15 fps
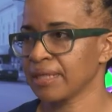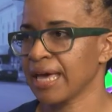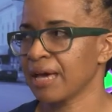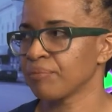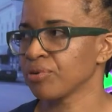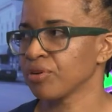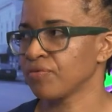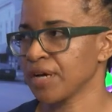
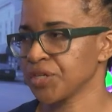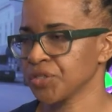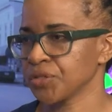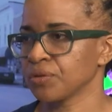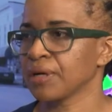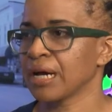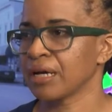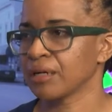that
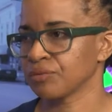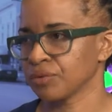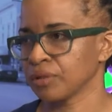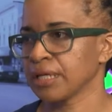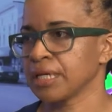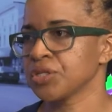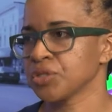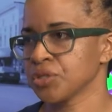professional kind of
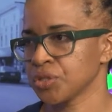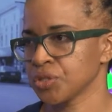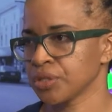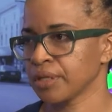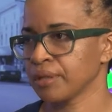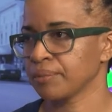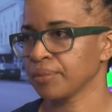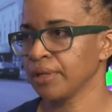
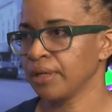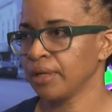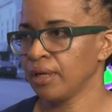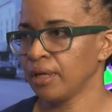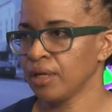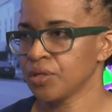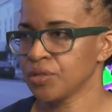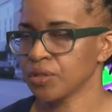relationship.
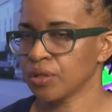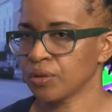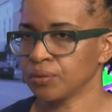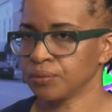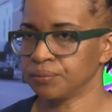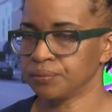So,